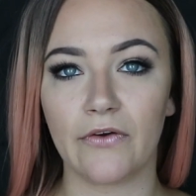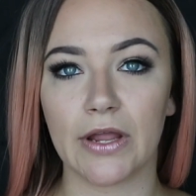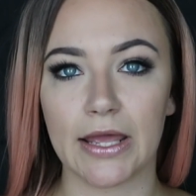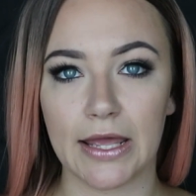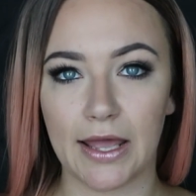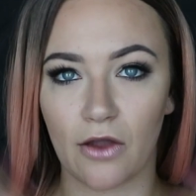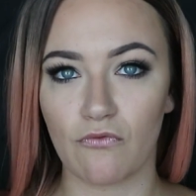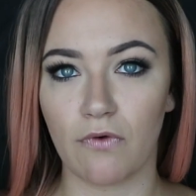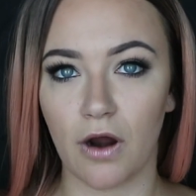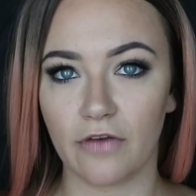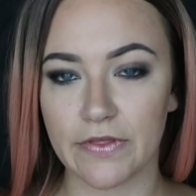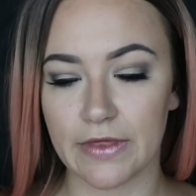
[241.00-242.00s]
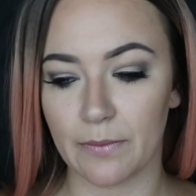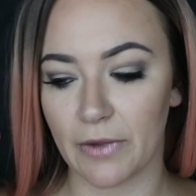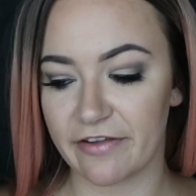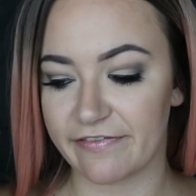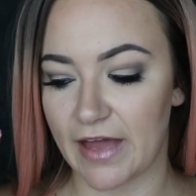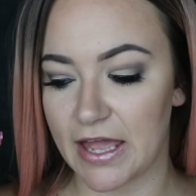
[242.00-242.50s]
area here rather than
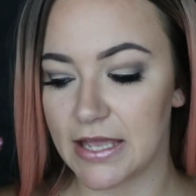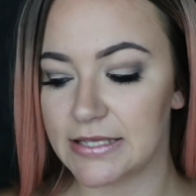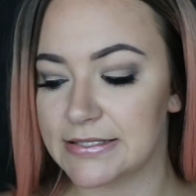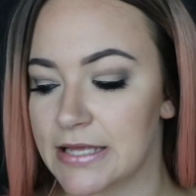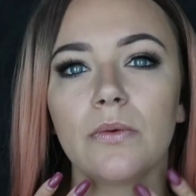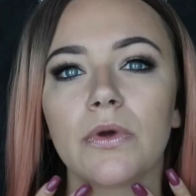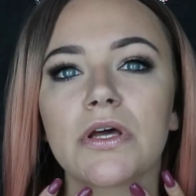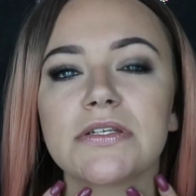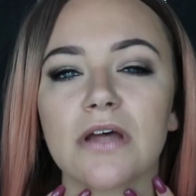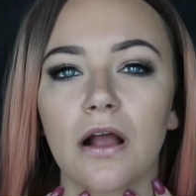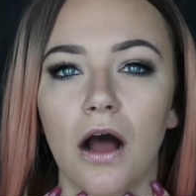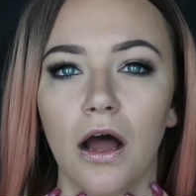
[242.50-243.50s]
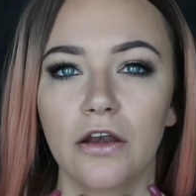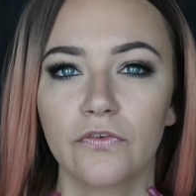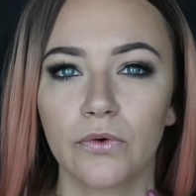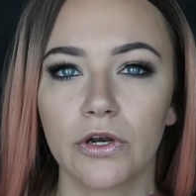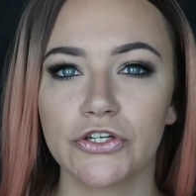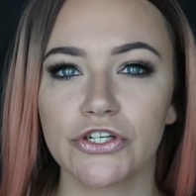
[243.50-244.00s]
my face, because I kind
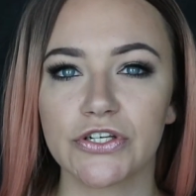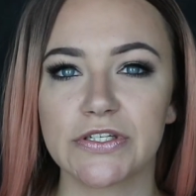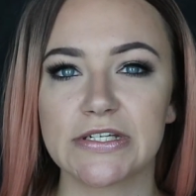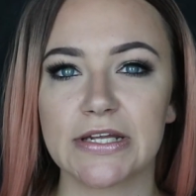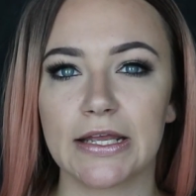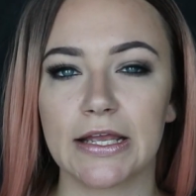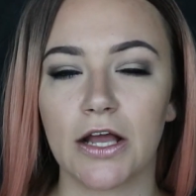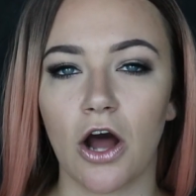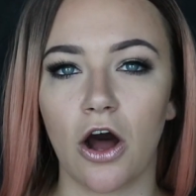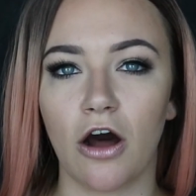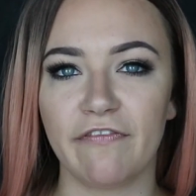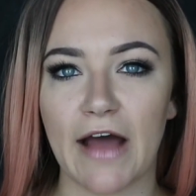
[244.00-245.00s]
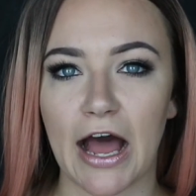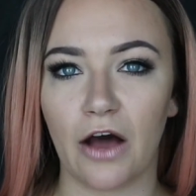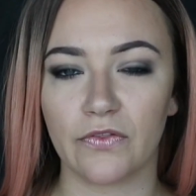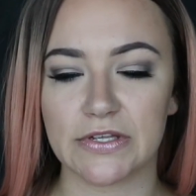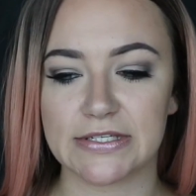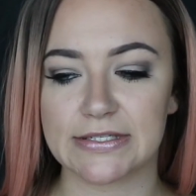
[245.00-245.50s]
of wanna just carve
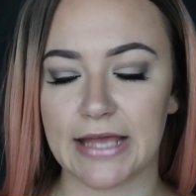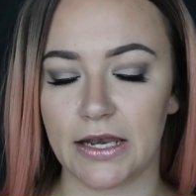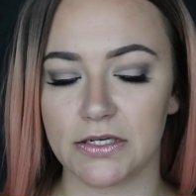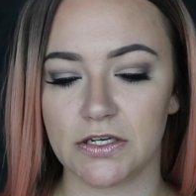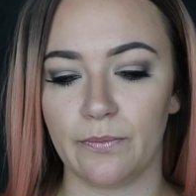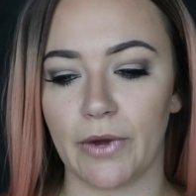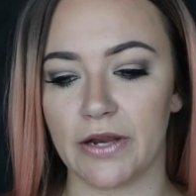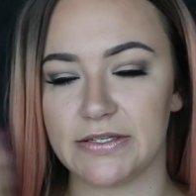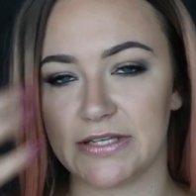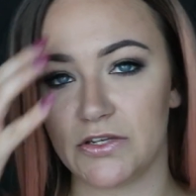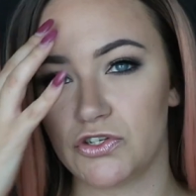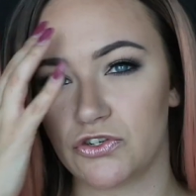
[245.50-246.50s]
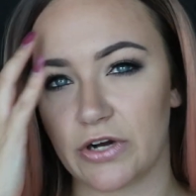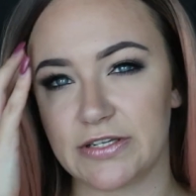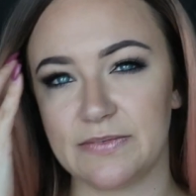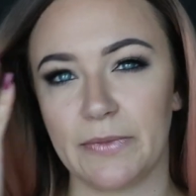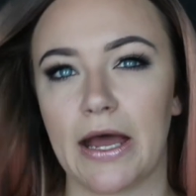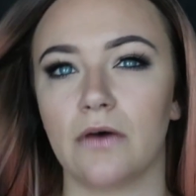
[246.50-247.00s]
out the skeleton bones. They
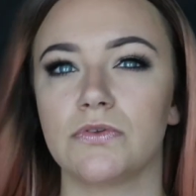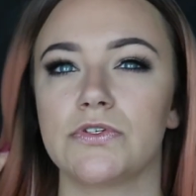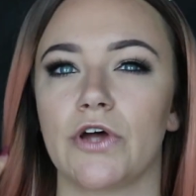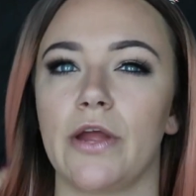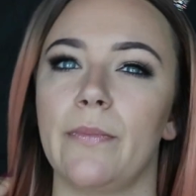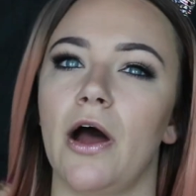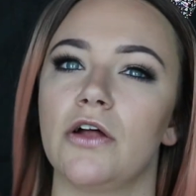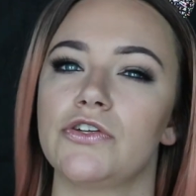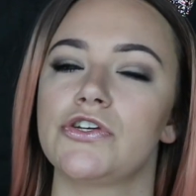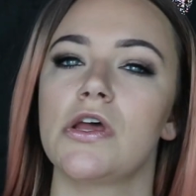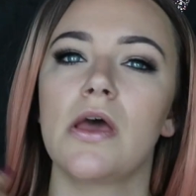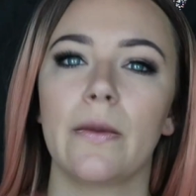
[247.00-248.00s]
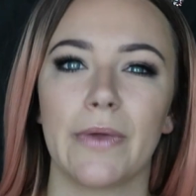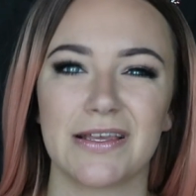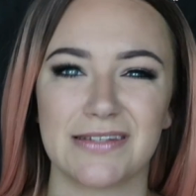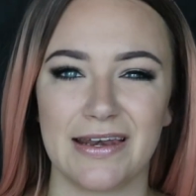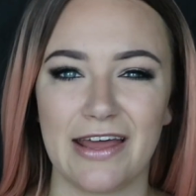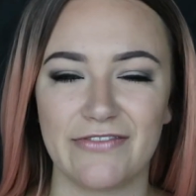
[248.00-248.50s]
stress me out so much
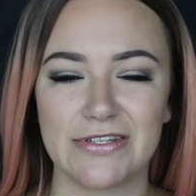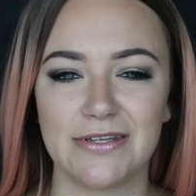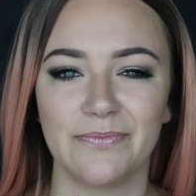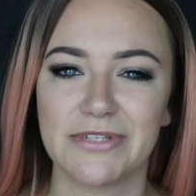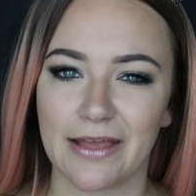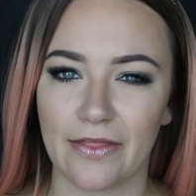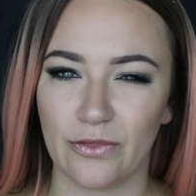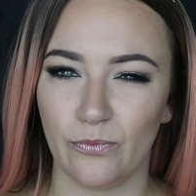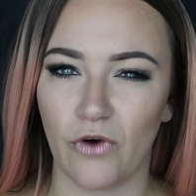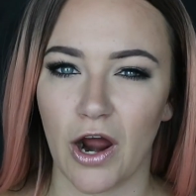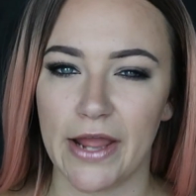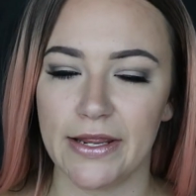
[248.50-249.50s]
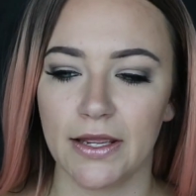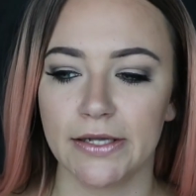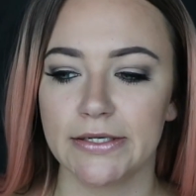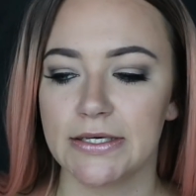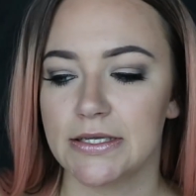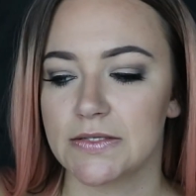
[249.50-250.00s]
because I never seem to get them right.
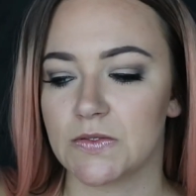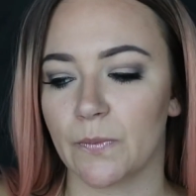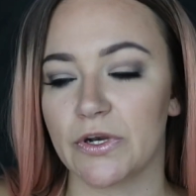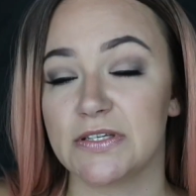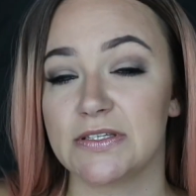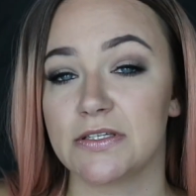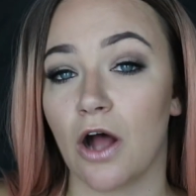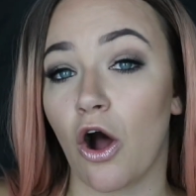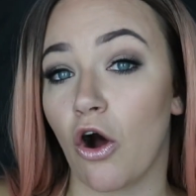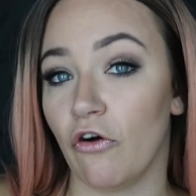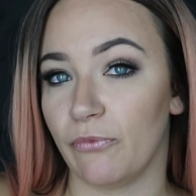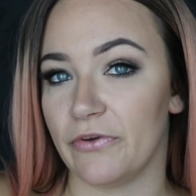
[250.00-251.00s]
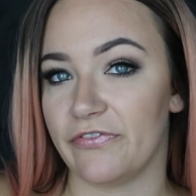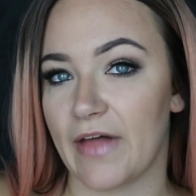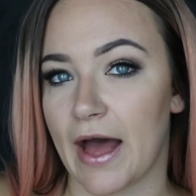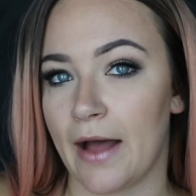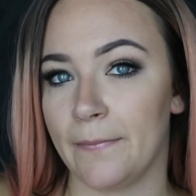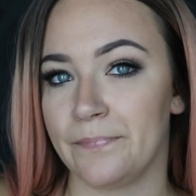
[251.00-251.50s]
So I'm gonna start off with
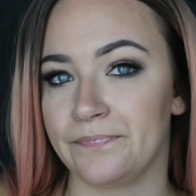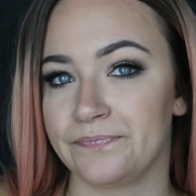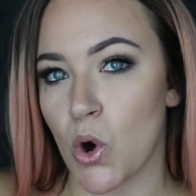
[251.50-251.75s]
that.